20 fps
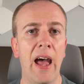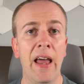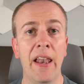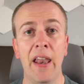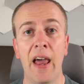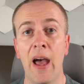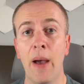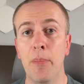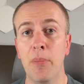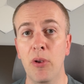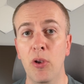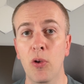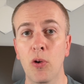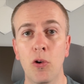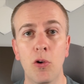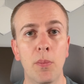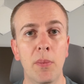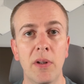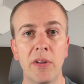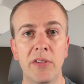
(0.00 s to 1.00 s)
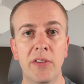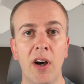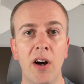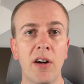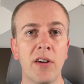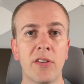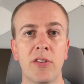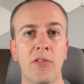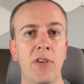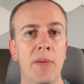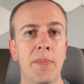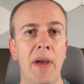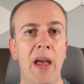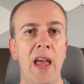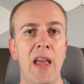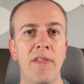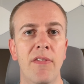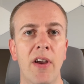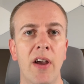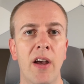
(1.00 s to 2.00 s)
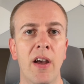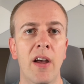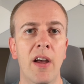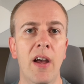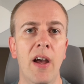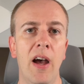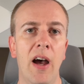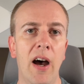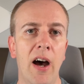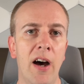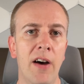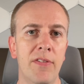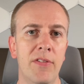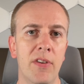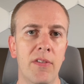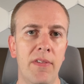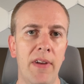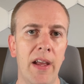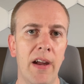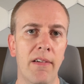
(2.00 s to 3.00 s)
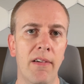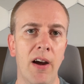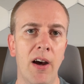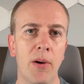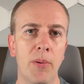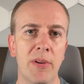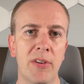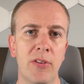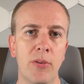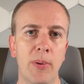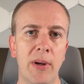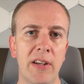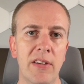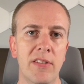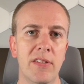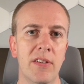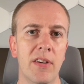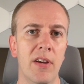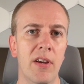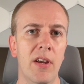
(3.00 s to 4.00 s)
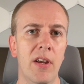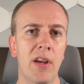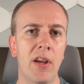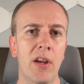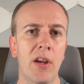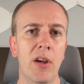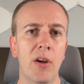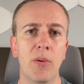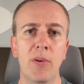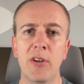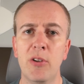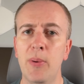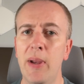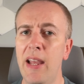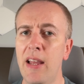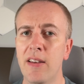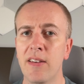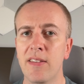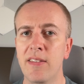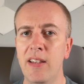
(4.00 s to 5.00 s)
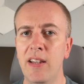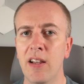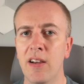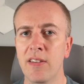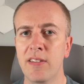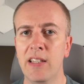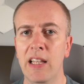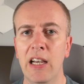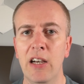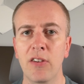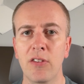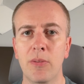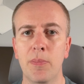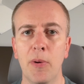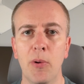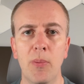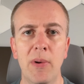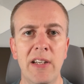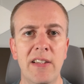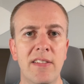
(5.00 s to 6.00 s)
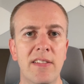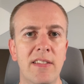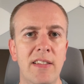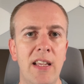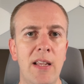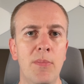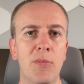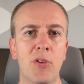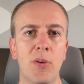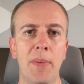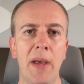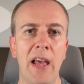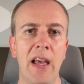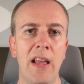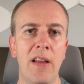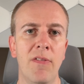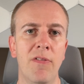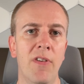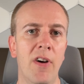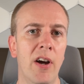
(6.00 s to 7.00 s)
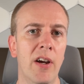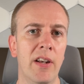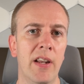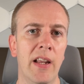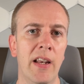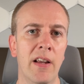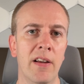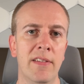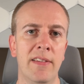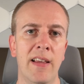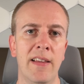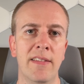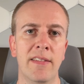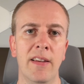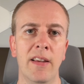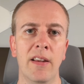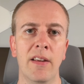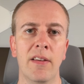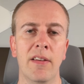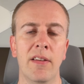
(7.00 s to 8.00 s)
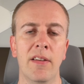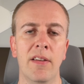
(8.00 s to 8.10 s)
an abnormal dark screen behavior after VRR was switched, which we hadn't seen ourselves but which seemed to behave fine in our testing.